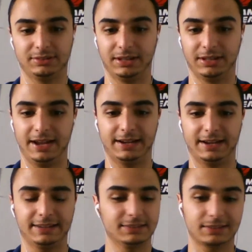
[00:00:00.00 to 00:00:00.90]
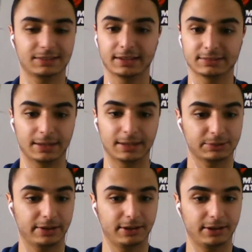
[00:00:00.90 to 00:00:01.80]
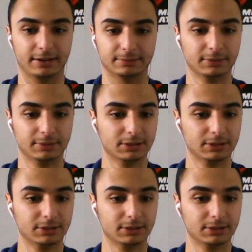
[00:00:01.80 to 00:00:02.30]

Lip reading: Len, I just can't stop staring at him.